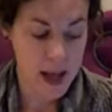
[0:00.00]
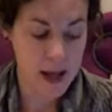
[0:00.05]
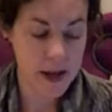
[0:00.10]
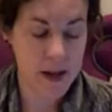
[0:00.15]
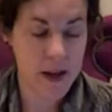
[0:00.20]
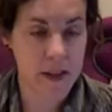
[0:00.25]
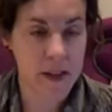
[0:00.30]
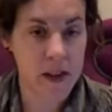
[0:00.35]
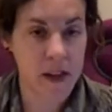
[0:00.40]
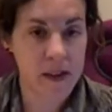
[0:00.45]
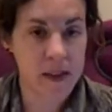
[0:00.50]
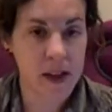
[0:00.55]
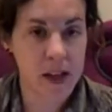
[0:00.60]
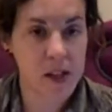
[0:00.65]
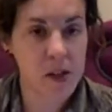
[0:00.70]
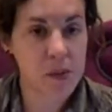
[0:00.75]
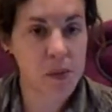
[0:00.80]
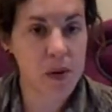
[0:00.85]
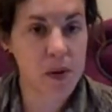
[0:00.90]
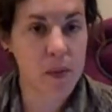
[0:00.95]
And I think
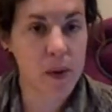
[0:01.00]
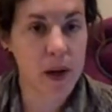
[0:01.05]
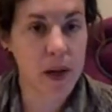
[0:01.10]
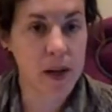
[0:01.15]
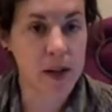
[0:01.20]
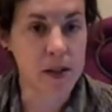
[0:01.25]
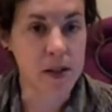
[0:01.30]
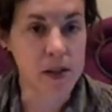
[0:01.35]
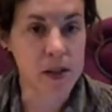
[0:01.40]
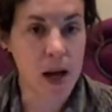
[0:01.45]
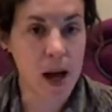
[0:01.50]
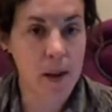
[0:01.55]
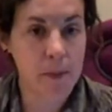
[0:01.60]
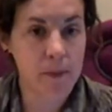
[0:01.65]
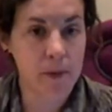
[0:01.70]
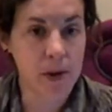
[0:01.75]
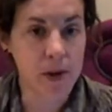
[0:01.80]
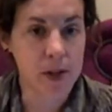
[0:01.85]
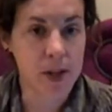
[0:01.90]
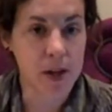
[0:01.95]
that's where we're going to stop
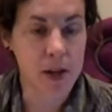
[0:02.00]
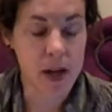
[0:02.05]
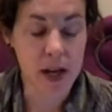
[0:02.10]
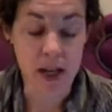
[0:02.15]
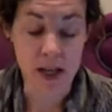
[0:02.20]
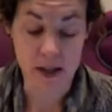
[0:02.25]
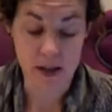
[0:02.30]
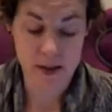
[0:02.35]
for tonight.